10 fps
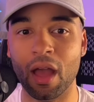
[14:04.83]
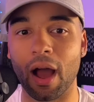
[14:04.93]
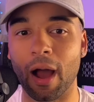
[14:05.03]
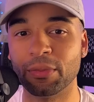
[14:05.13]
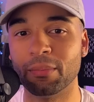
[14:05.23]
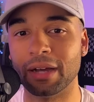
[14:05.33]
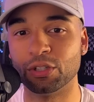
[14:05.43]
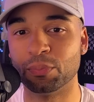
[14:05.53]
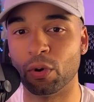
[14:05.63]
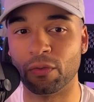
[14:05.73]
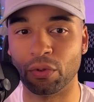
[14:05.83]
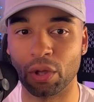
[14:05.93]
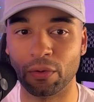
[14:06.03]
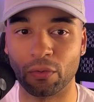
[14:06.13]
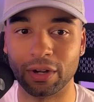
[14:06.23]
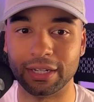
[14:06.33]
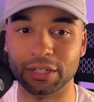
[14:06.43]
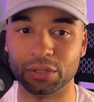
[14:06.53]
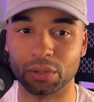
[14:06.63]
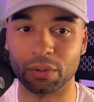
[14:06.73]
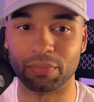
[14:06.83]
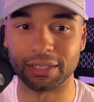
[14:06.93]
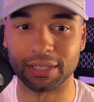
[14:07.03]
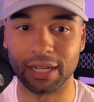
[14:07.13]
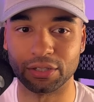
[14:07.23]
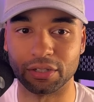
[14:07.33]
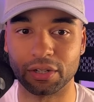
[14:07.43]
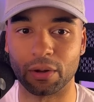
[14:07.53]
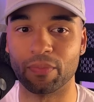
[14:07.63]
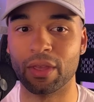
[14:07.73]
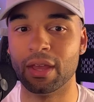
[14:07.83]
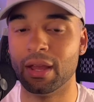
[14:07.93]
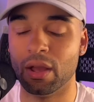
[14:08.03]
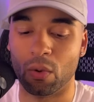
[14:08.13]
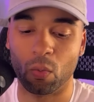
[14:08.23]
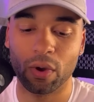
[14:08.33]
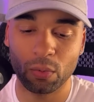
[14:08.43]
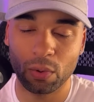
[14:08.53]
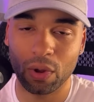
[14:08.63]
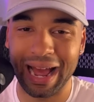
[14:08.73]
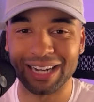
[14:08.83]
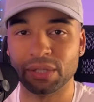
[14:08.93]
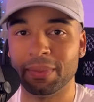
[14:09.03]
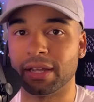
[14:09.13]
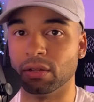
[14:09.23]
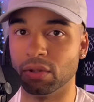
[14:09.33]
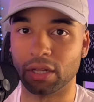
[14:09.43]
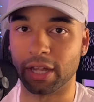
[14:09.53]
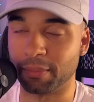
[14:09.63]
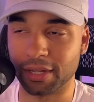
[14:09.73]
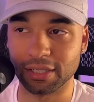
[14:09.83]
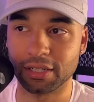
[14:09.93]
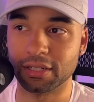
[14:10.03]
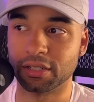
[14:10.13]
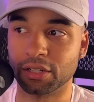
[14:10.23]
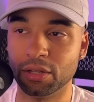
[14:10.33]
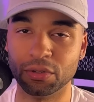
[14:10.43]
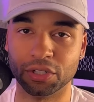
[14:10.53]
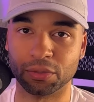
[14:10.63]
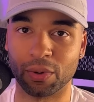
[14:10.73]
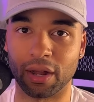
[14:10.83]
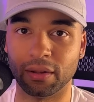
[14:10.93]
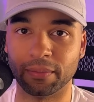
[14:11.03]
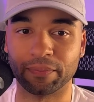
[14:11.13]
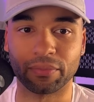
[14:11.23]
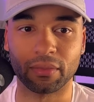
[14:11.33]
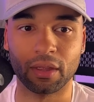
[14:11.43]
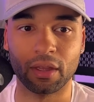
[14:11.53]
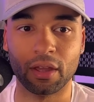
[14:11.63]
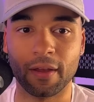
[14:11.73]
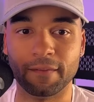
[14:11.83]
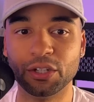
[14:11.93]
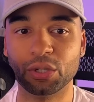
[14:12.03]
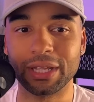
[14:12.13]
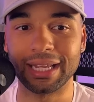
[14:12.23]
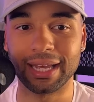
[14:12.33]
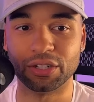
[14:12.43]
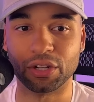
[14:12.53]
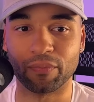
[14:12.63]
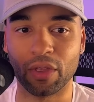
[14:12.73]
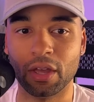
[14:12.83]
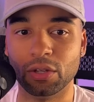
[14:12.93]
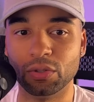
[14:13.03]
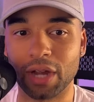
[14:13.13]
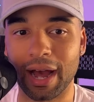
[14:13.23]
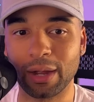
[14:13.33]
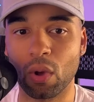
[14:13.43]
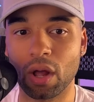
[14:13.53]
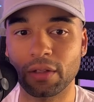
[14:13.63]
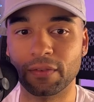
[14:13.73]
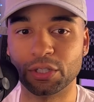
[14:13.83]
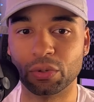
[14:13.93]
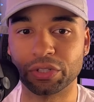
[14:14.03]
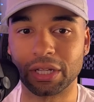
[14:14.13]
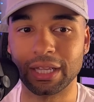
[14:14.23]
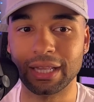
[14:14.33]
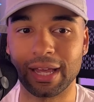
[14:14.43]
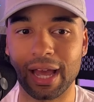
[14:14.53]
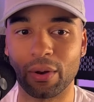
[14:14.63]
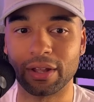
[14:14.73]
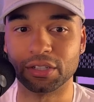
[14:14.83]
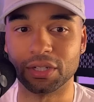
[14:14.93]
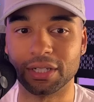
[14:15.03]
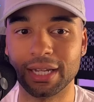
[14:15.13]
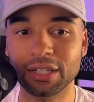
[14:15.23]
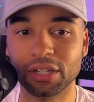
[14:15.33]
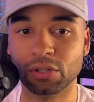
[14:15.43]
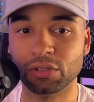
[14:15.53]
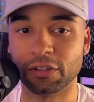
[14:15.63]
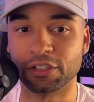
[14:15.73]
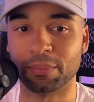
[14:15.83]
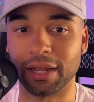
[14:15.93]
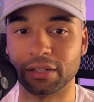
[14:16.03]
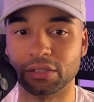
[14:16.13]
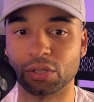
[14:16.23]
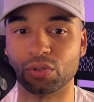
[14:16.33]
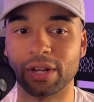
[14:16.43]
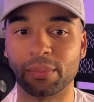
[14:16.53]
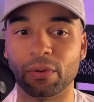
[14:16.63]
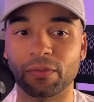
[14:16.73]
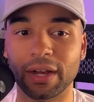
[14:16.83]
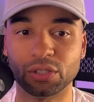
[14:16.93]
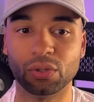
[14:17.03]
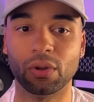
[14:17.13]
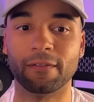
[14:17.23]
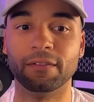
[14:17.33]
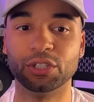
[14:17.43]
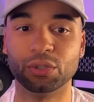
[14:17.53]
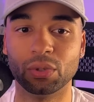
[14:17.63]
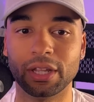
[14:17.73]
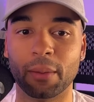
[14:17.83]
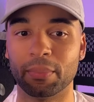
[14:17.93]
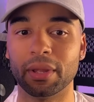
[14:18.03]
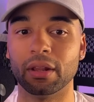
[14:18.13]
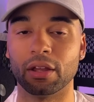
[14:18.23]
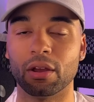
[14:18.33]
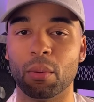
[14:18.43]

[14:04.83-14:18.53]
Optimizing your portfolio for digital presentation. So what do we want to actually make it look like? Because this is huge as well. Visually engaging. Use high quality visuals, clean layout, and strategic use of space to create professional, visually appealing